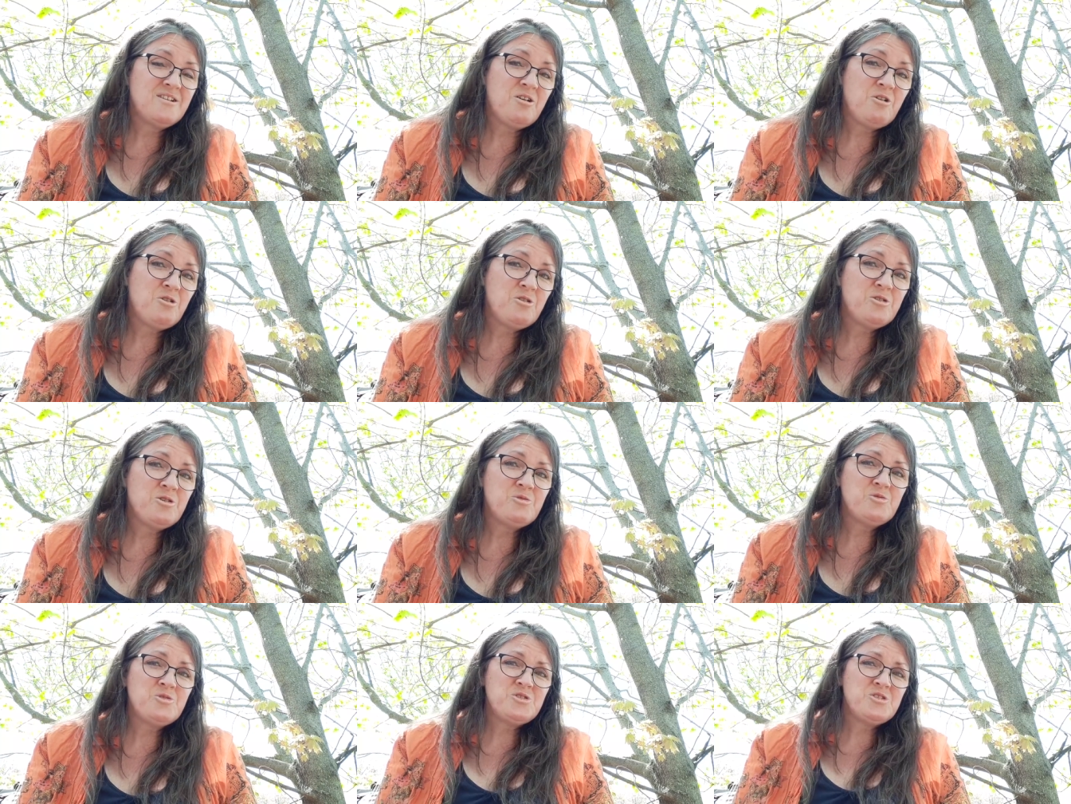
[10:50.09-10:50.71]
all
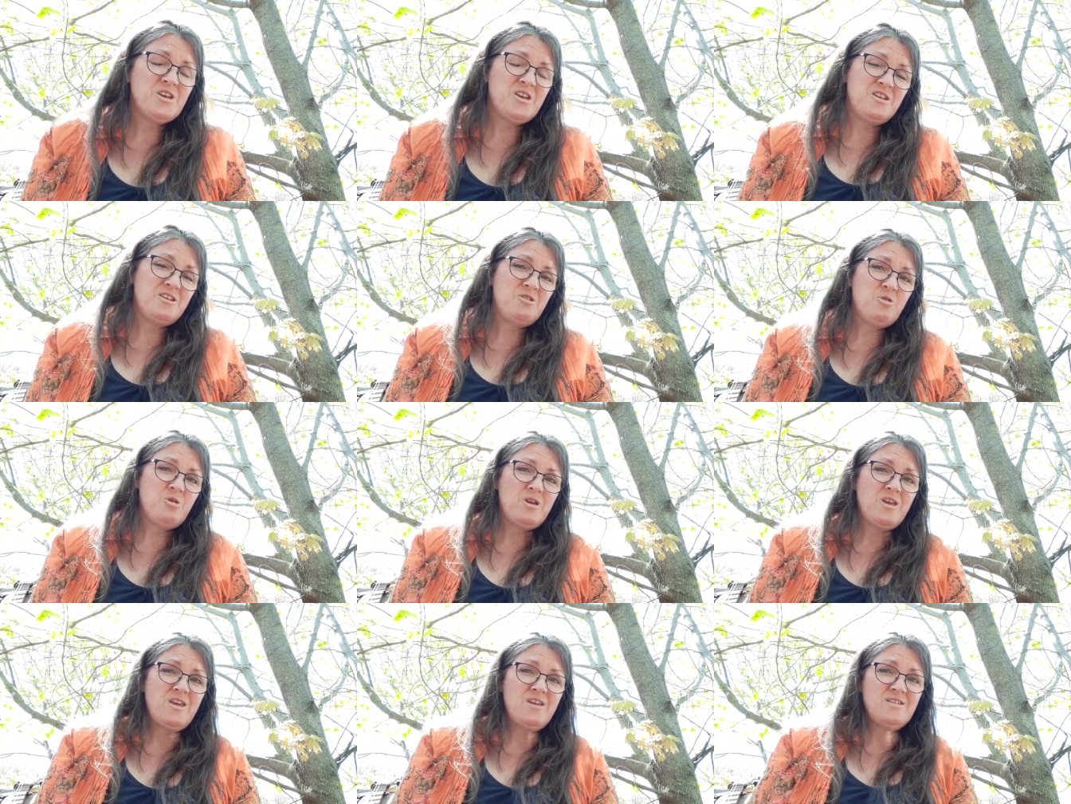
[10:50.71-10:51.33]
those
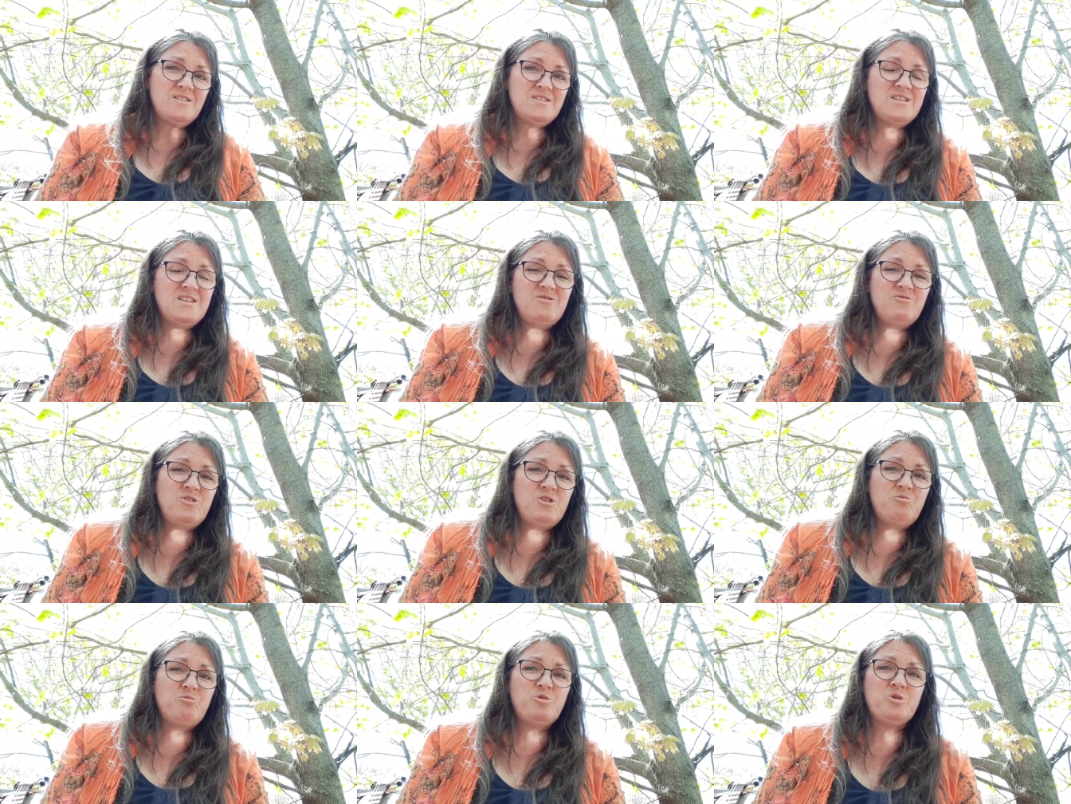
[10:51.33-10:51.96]
annoying
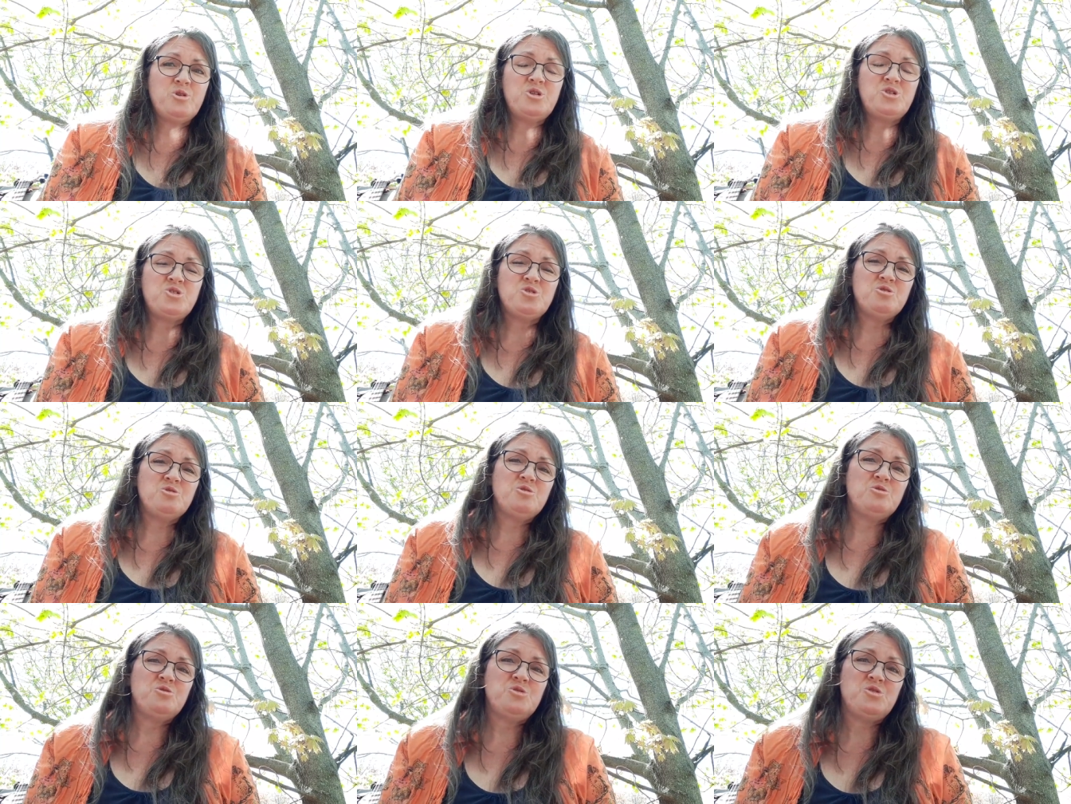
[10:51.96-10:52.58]
TV
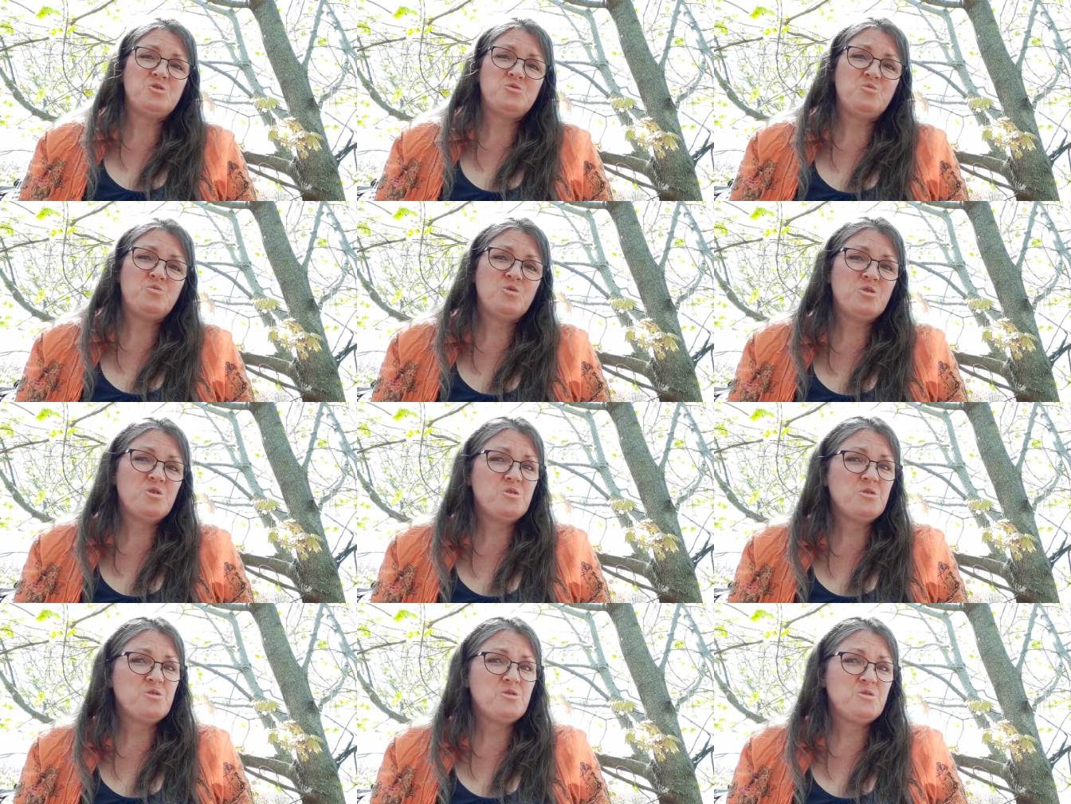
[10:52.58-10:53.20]
preachers
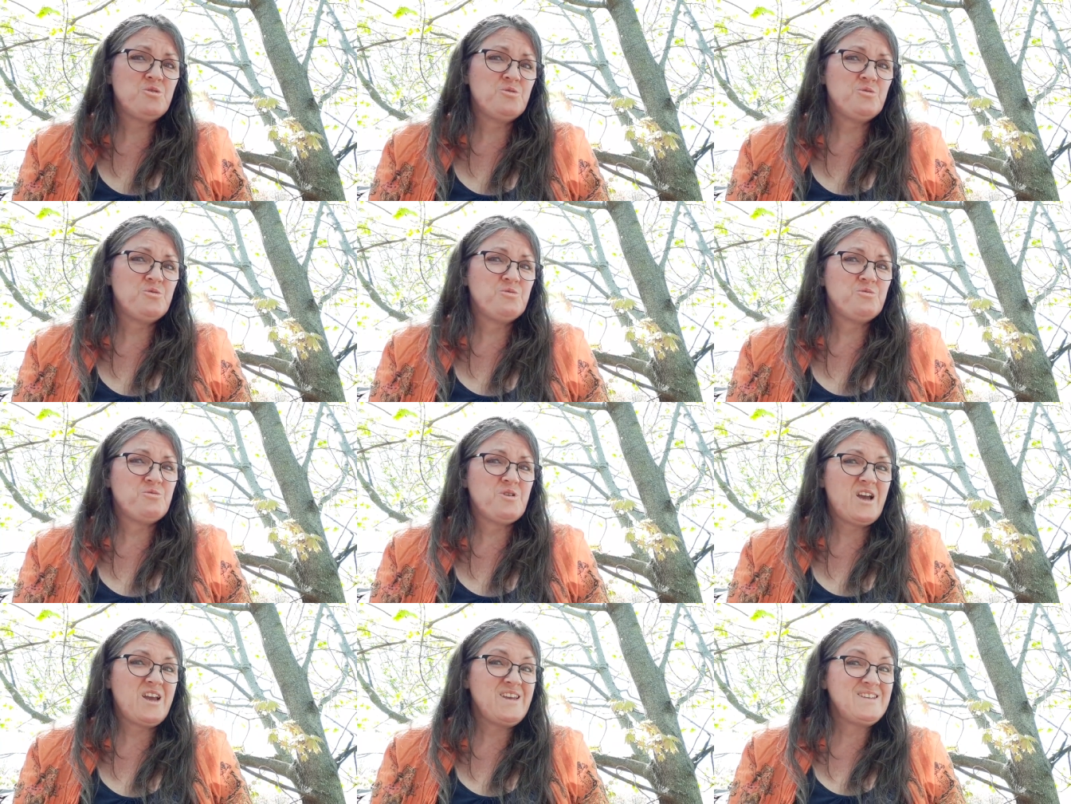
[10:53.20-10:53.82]
were
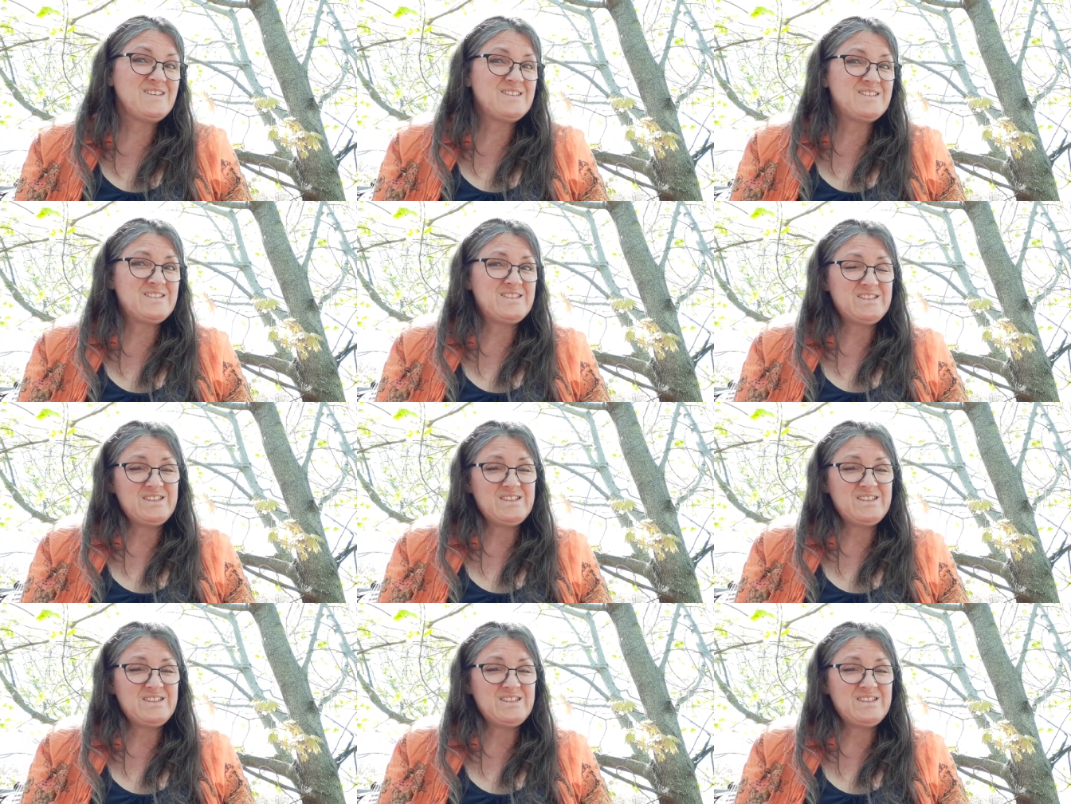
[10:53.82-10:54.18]
right.